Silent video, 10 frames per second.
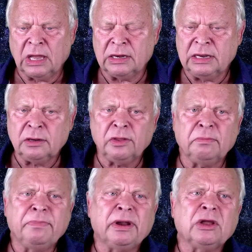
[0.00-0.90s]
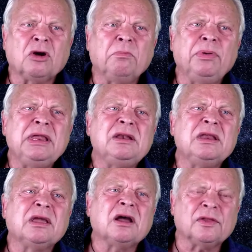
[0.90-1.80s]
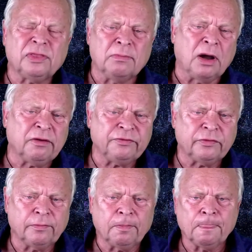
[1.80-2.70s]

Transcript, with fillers: And either the body completely cut them off